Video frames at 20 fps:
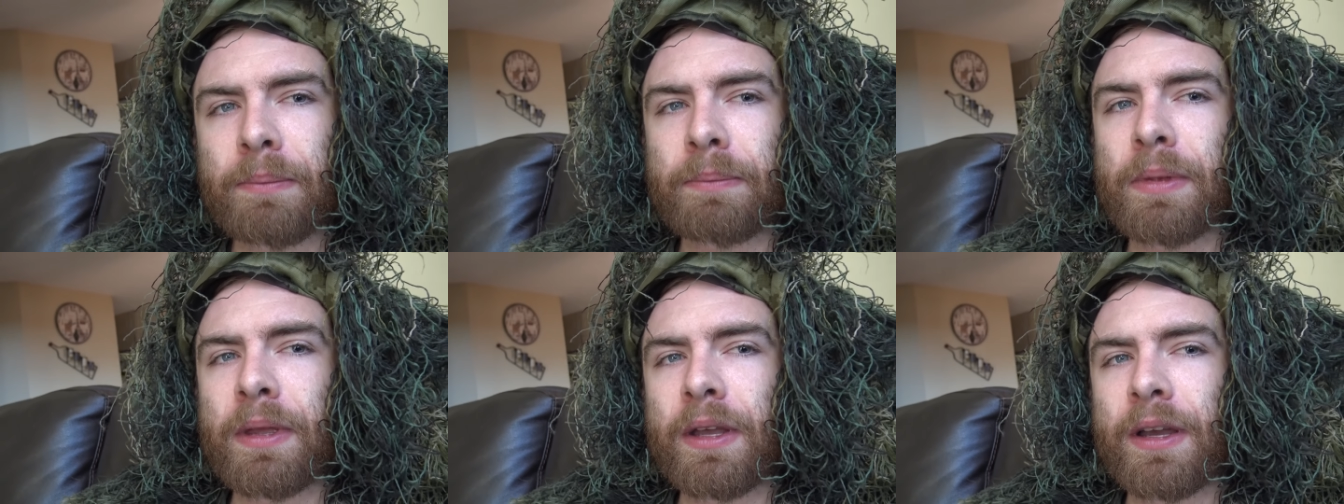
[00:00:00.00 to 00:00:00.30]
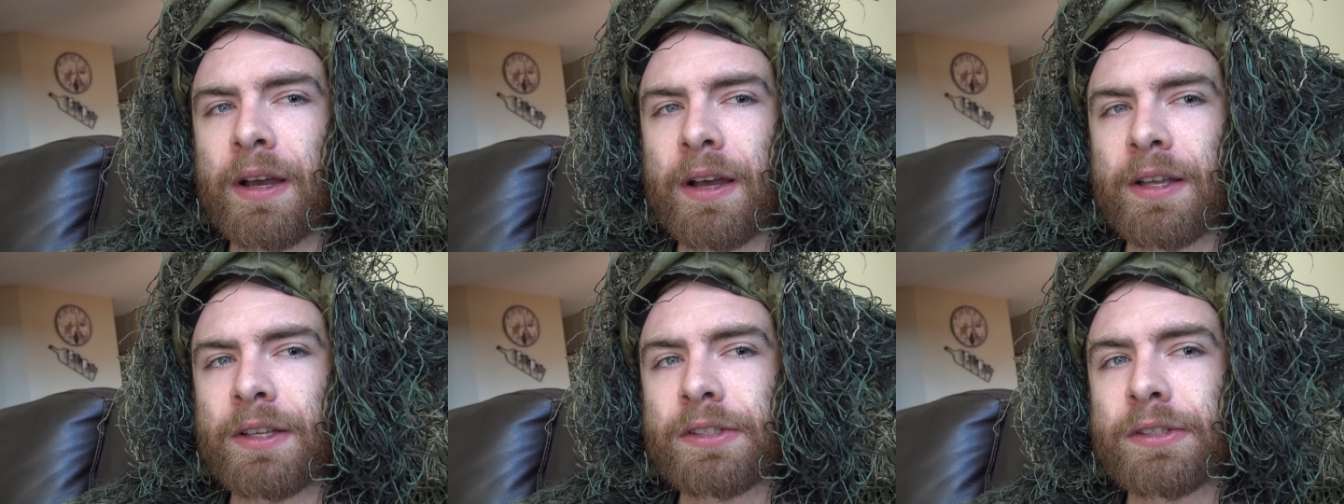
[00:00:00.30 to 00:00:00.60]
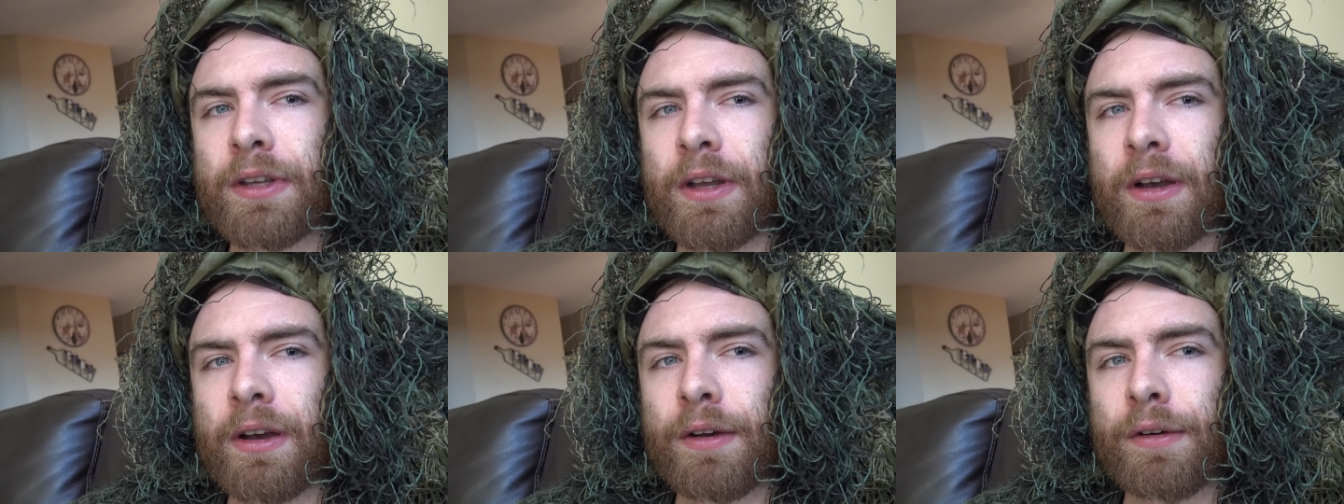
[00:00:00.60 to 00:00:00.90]

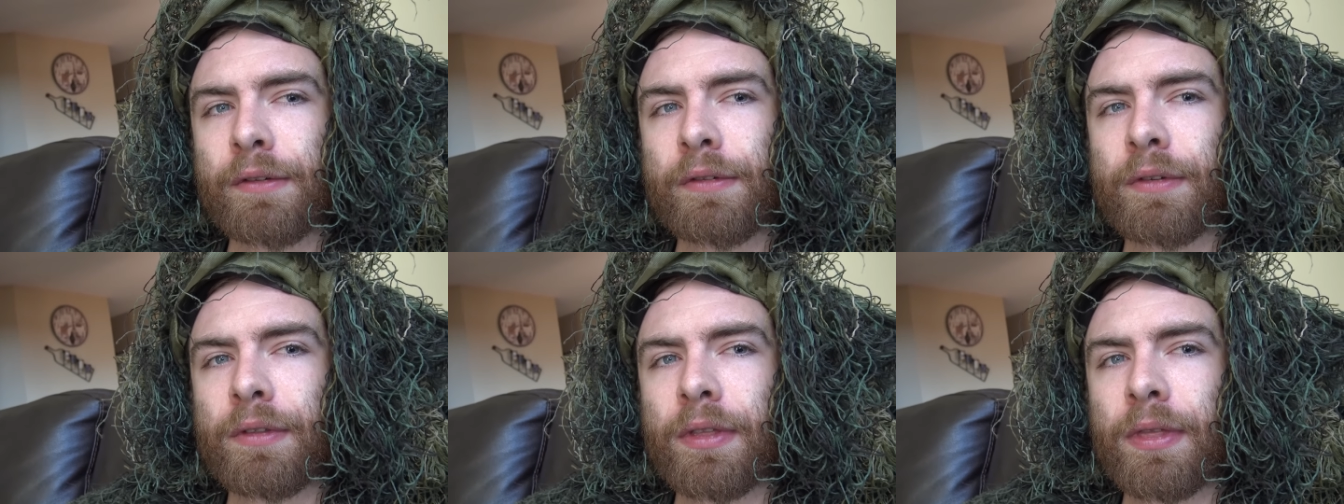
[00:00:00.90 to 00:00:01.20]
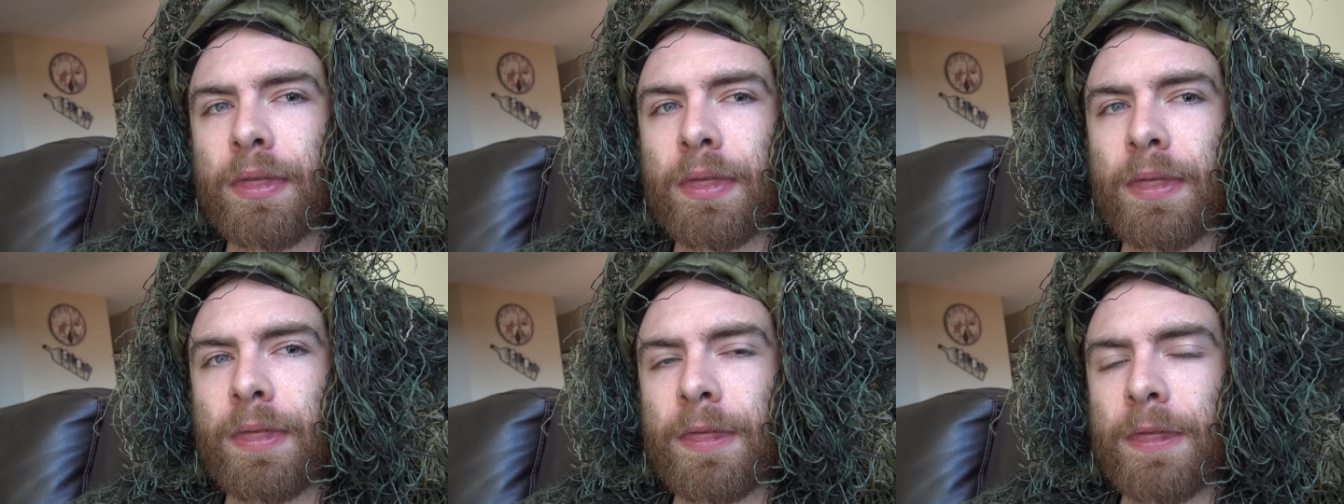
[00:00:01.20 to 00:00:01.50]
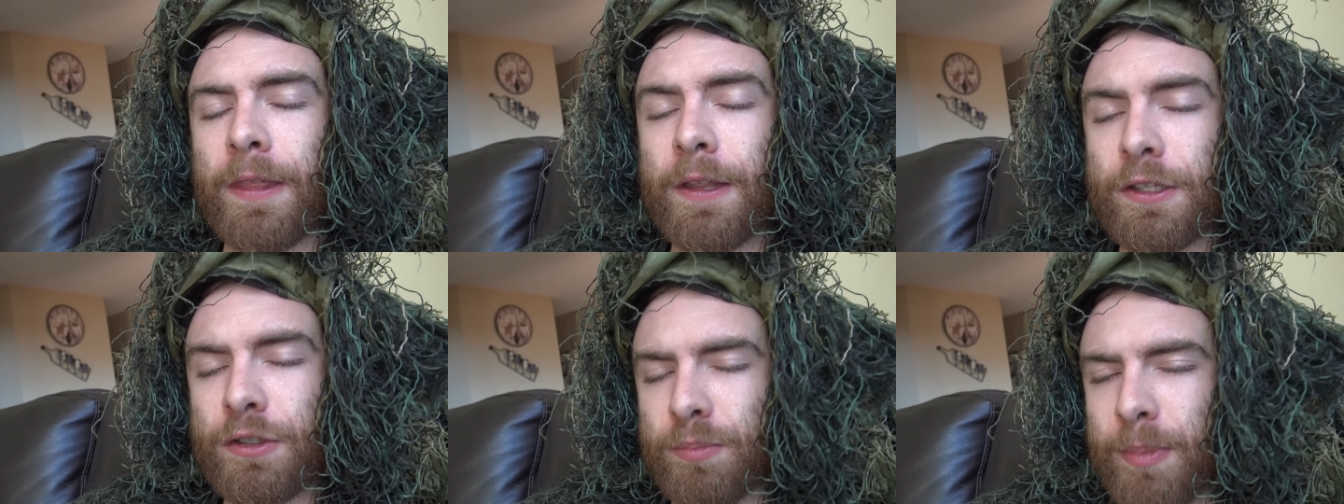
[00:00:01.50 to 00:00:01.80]
because of
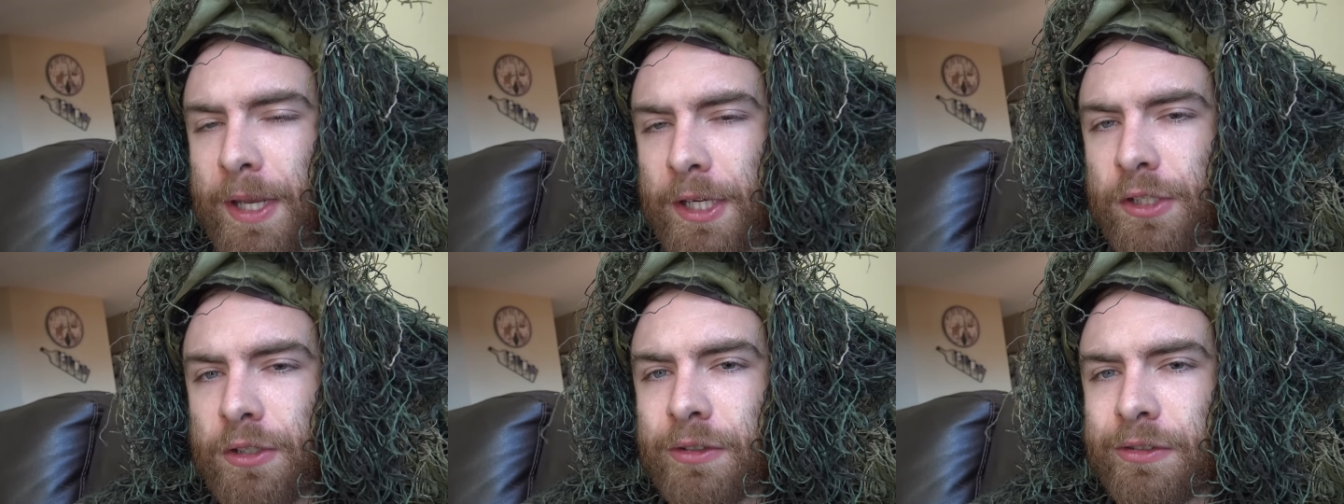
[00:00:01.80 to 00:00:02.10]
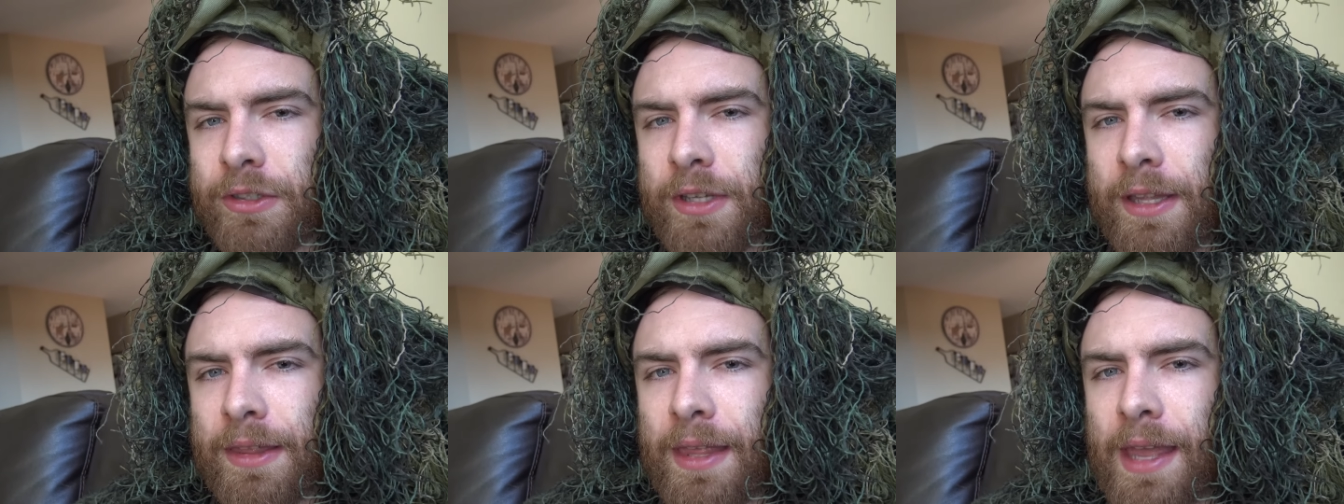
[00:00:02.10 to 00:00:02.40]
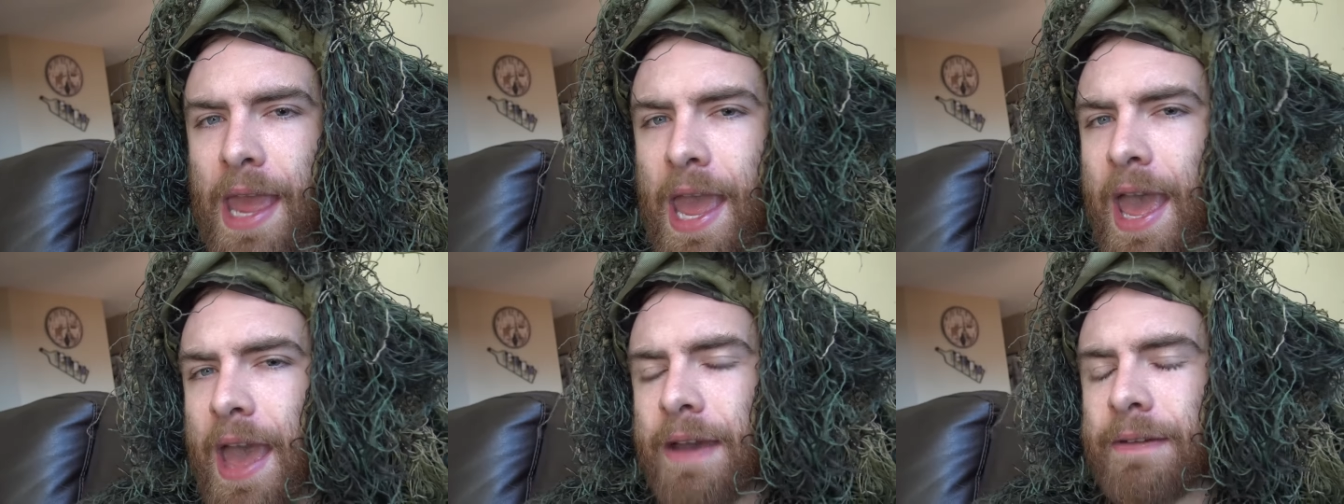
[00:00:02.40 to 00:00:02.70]
the specials that
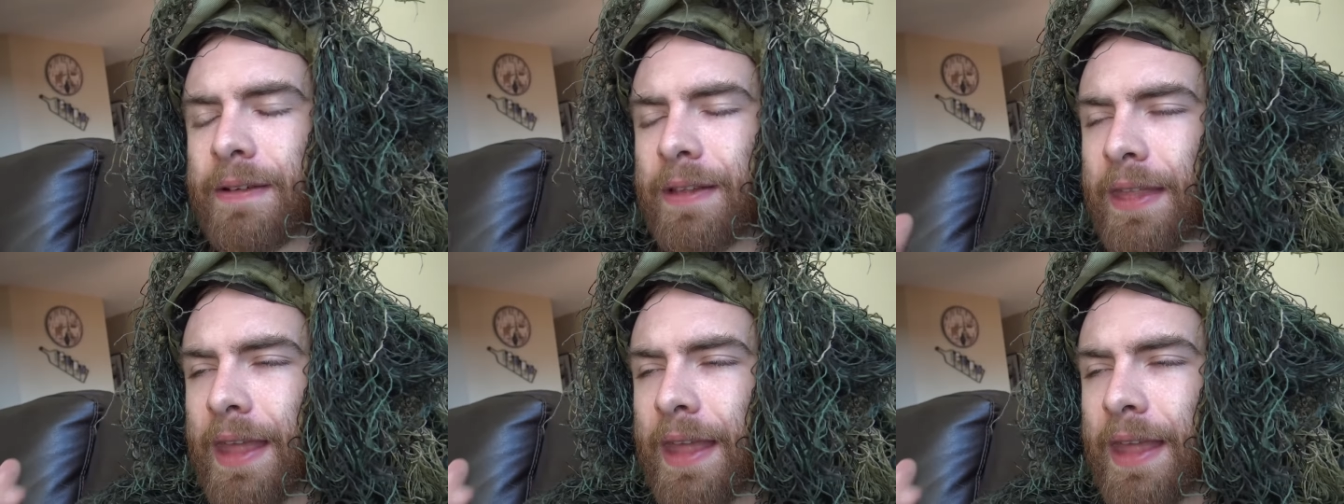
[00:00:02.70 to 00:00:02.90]
they have,